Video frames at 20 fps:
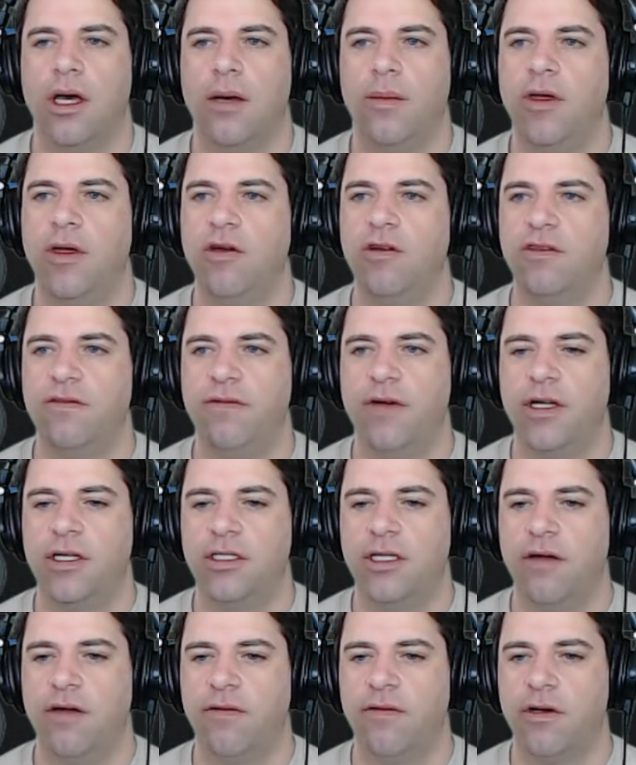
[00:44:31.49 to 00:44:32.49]
Here's fence
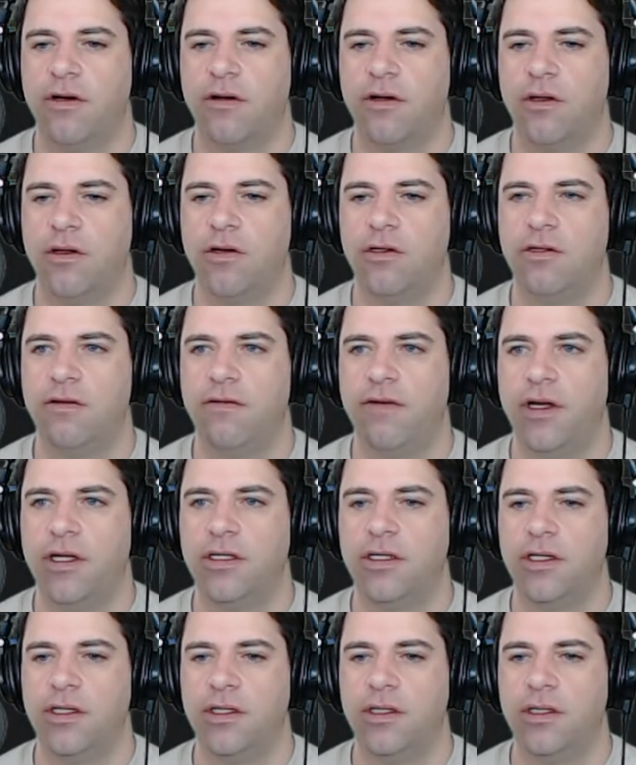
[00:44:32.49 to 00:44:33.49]
stuff. We're going to close the
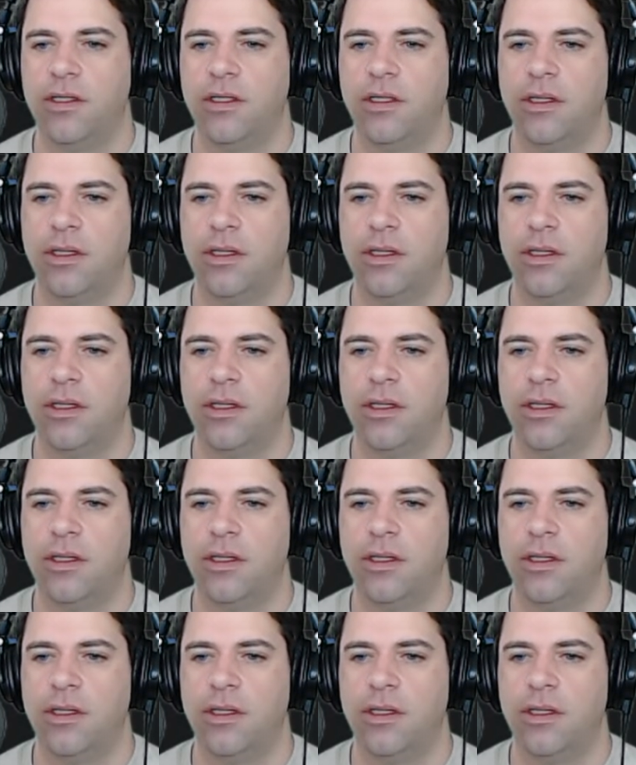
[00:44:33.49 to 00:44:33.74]
fences,